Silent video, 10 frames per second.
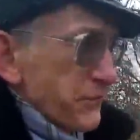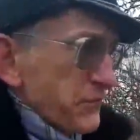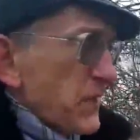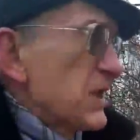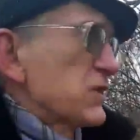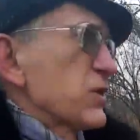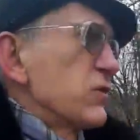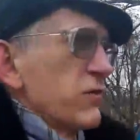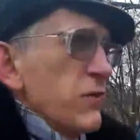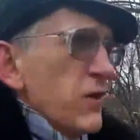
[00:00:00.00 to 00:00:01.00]
it's good
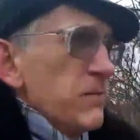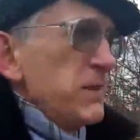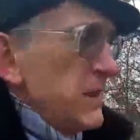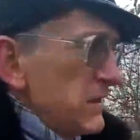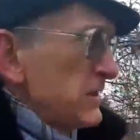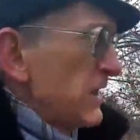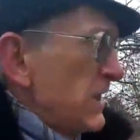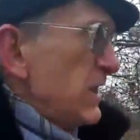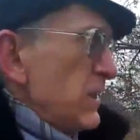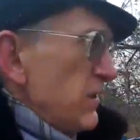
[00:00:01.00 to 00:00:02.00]
for bees,
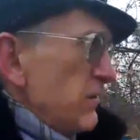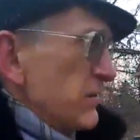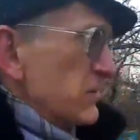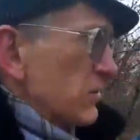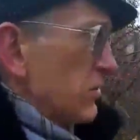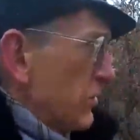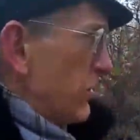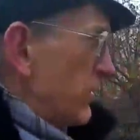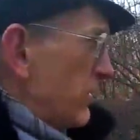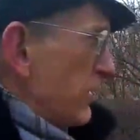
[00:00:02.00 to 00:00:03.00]
so
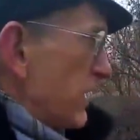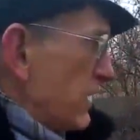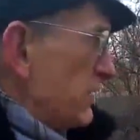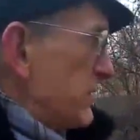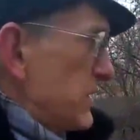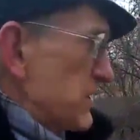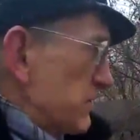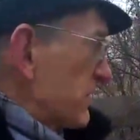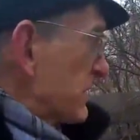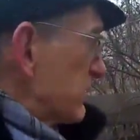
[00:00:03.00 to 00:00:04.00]
honeybees,
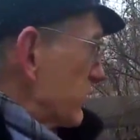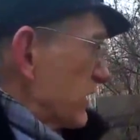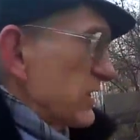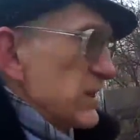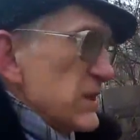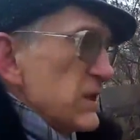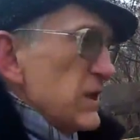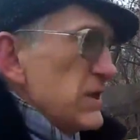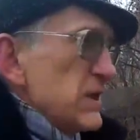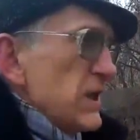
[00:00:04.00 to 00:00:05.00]
we can recognize it
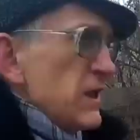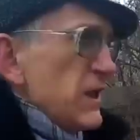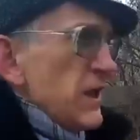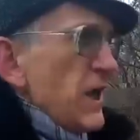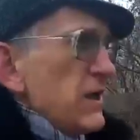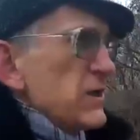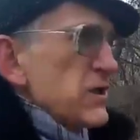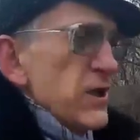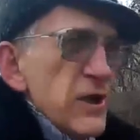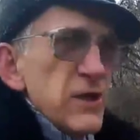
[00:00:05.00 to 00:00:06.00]
easily, and it's
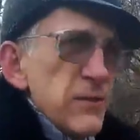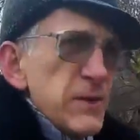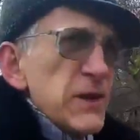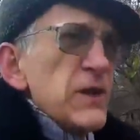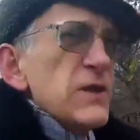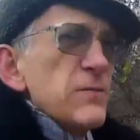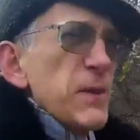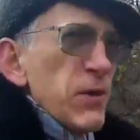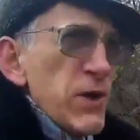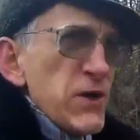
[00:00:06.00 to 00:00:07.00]
a little bit
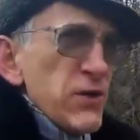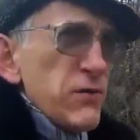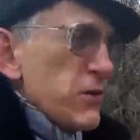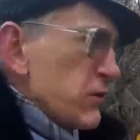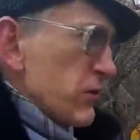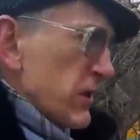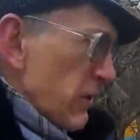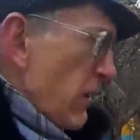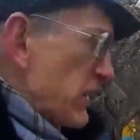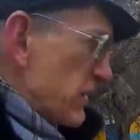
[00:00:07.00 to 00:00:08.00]
inspiration for
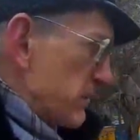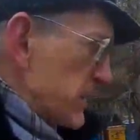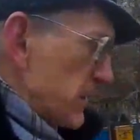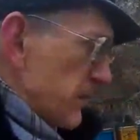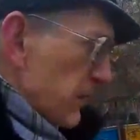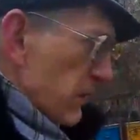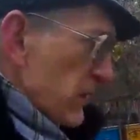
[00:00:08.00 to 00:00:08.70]
Ukrainian beekeeper.